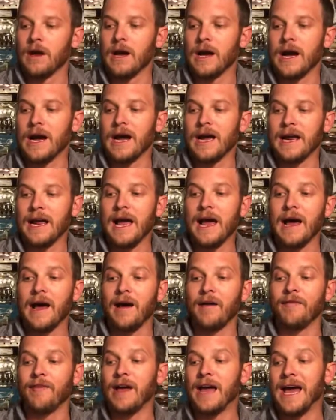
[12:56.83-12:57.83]
I
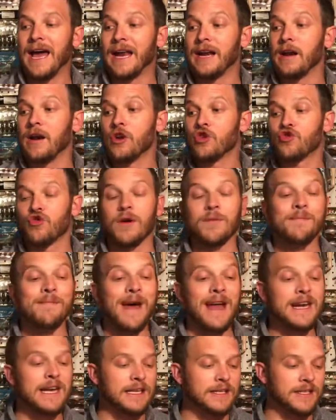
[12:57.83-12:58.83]
have had
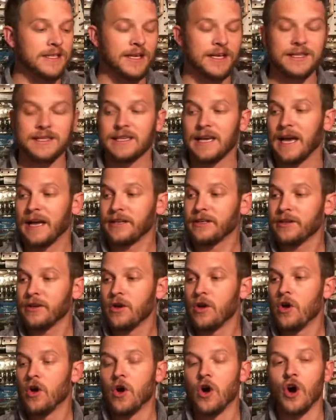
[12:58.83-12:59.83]
tremendous success
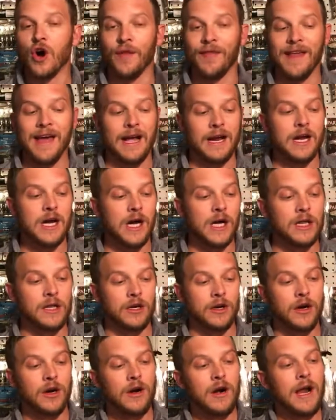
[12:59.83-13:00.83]
on that
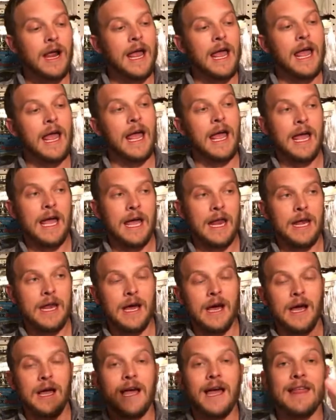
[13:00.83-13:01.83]
color, and
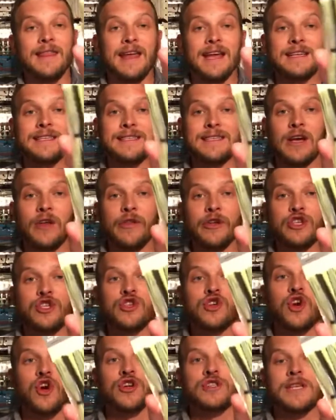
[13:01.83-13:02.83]
they sell the
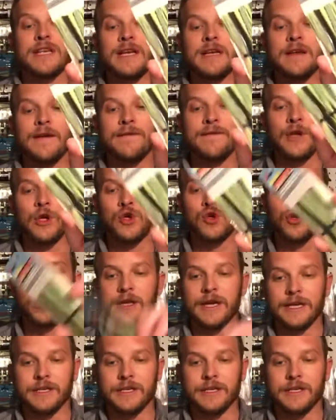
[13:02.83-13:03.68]
skirts individually.